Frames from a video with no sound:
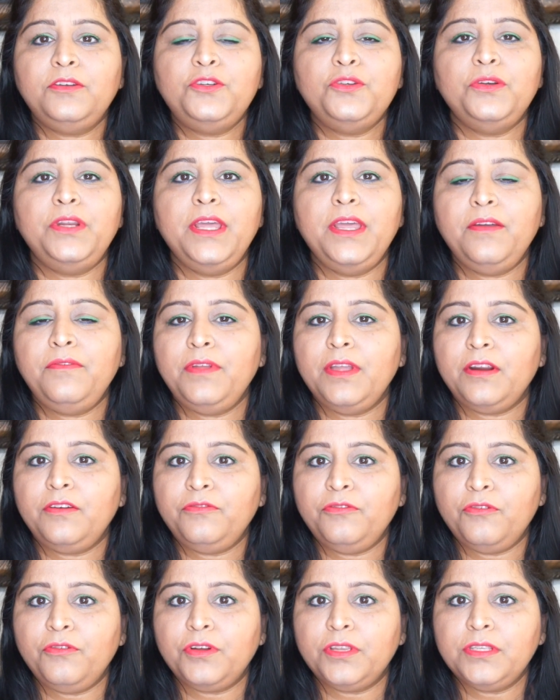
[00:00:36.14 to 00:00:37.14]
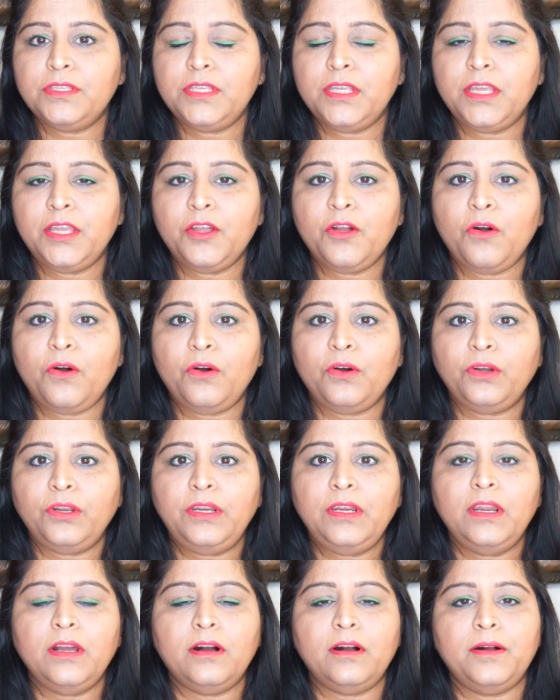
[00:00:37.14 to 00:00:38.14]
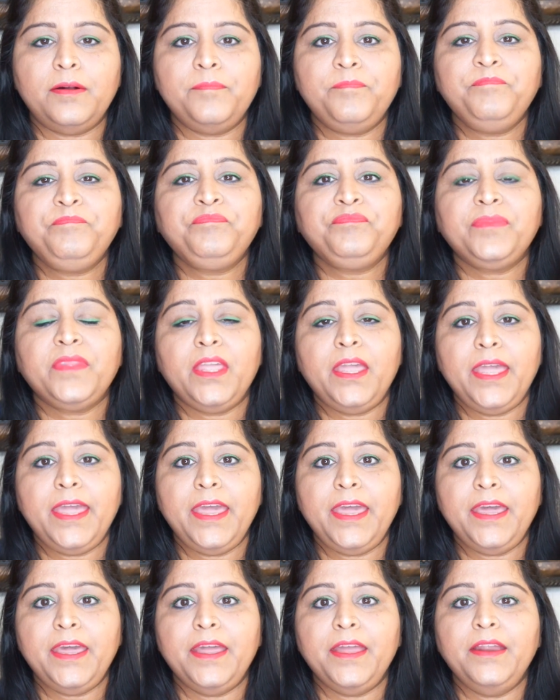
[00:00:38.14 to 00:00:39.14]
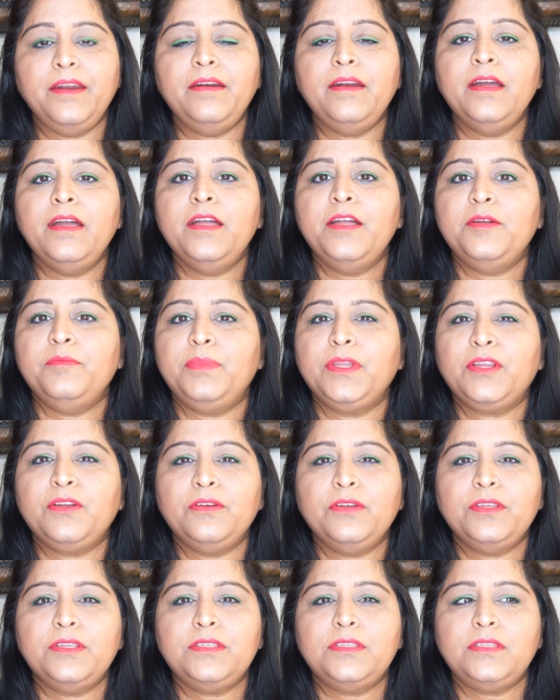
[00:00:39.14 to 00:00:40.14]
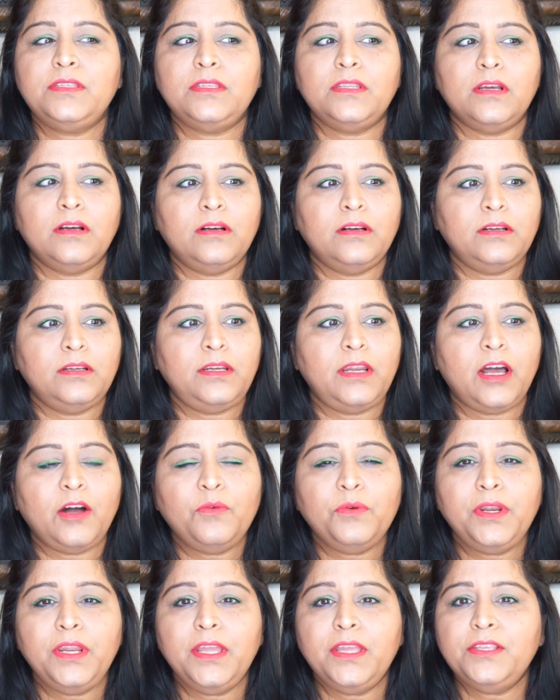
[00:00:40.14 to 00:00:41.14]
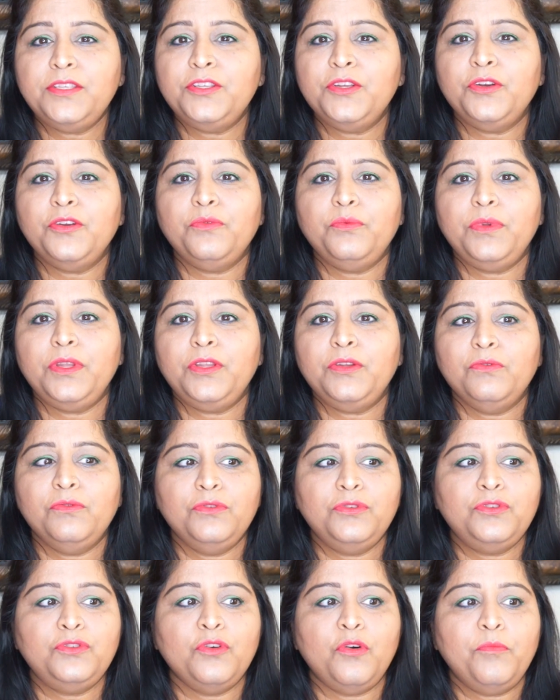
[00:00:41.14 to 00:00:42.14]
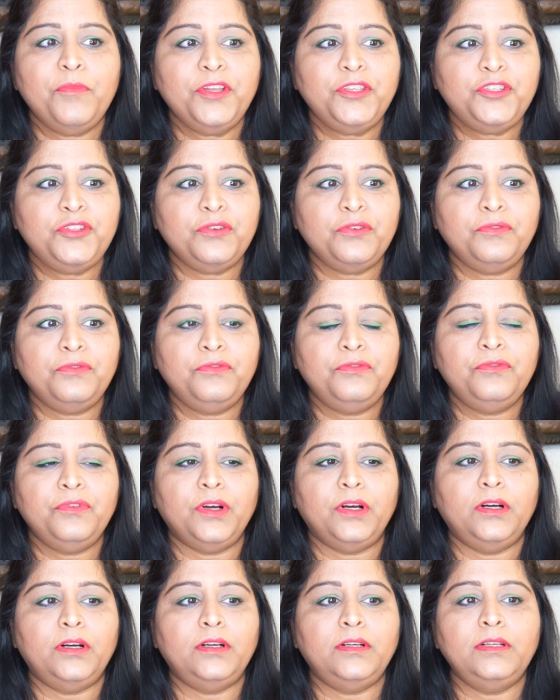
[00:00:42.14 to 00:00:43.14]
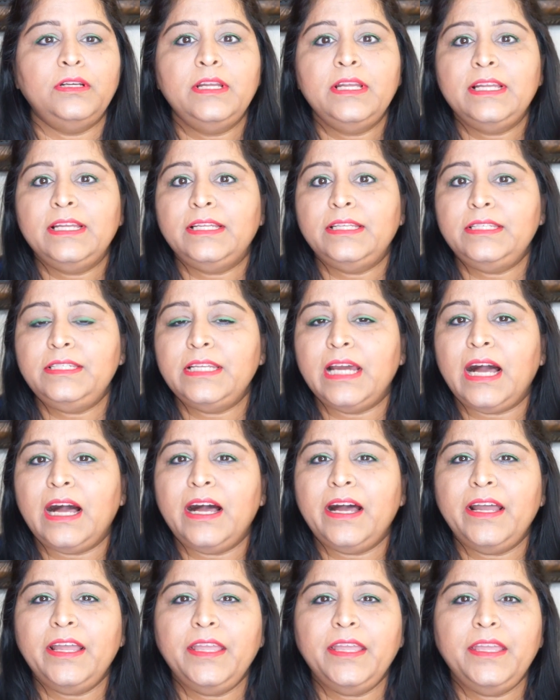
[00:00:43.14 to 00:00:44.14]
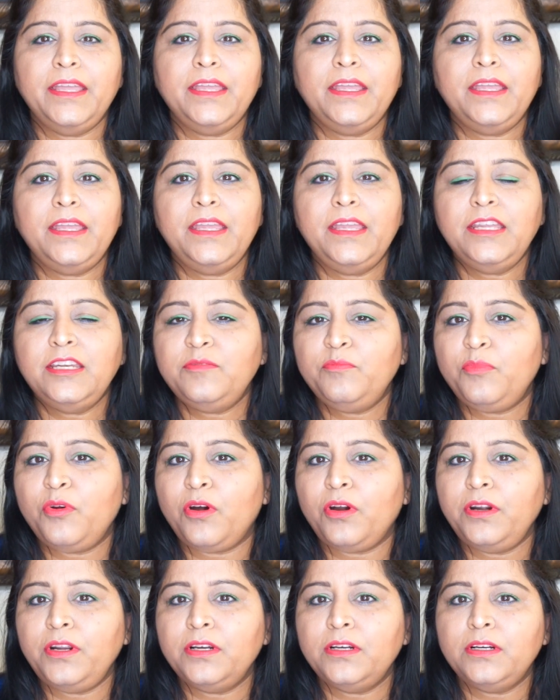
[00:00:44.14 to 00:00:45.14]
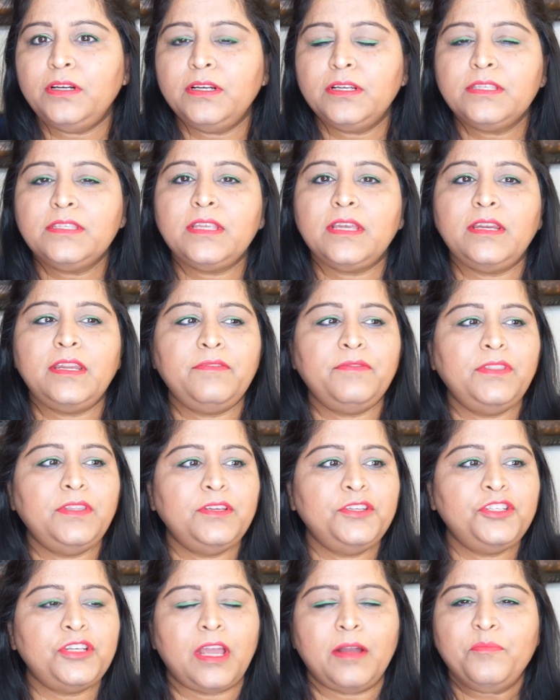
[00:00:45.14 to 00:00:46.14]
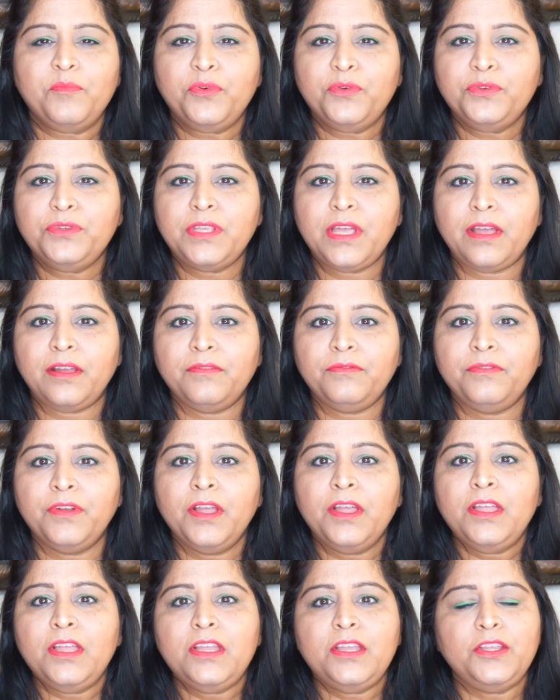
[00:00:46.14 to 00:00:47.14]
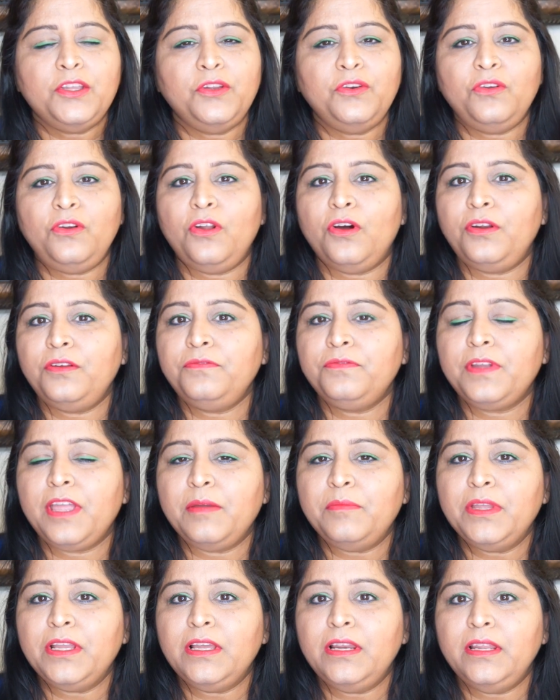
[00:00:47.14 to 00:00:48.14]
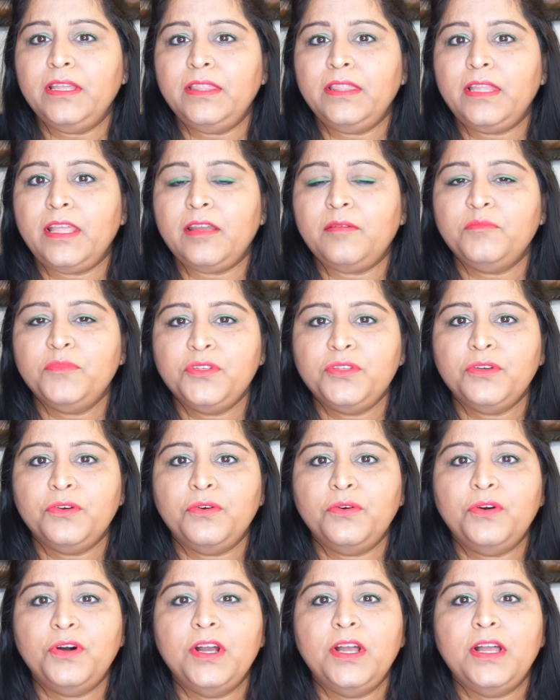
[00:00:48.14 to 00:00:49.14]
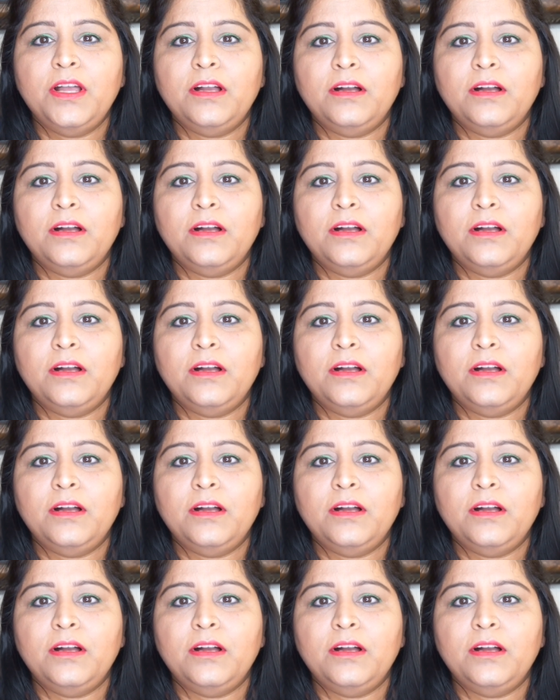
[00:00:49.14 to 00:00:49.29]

today we are focusing on hair because nowadays, you know, we use so much of dye, heat products, and even the shampoos have, you know, a lot of chemical in them. So